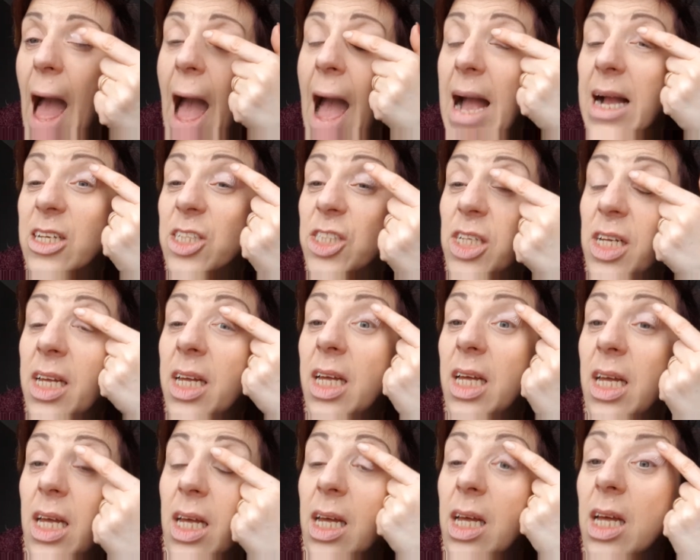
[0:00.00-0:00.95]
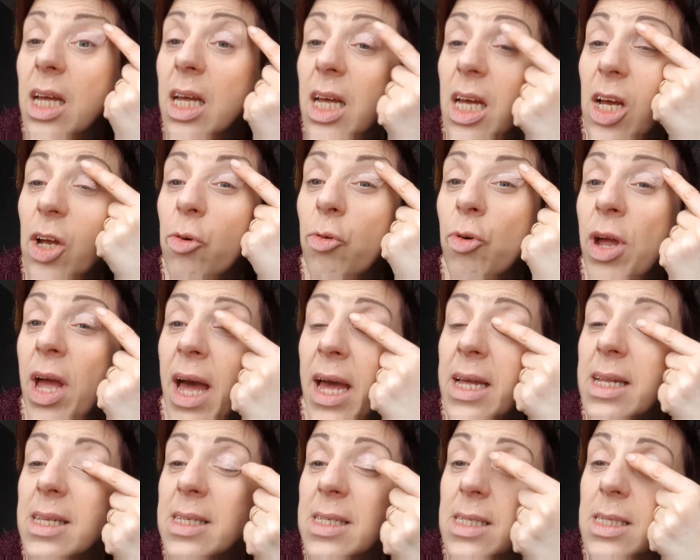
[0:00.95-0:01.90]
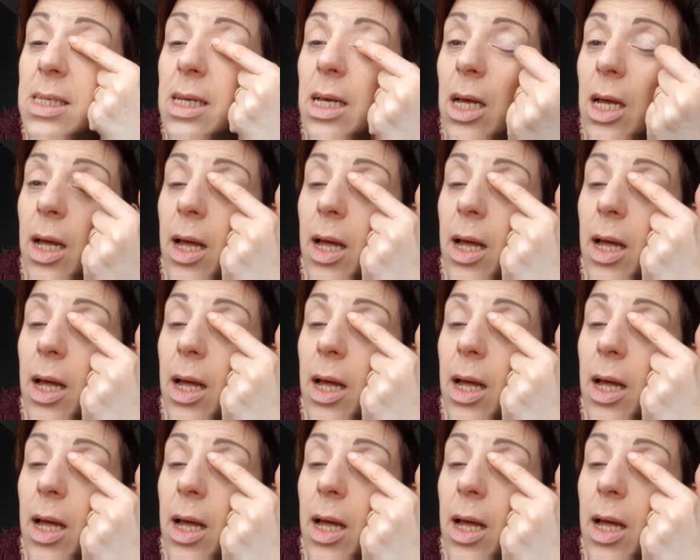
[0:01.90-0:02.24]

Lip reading: actually creates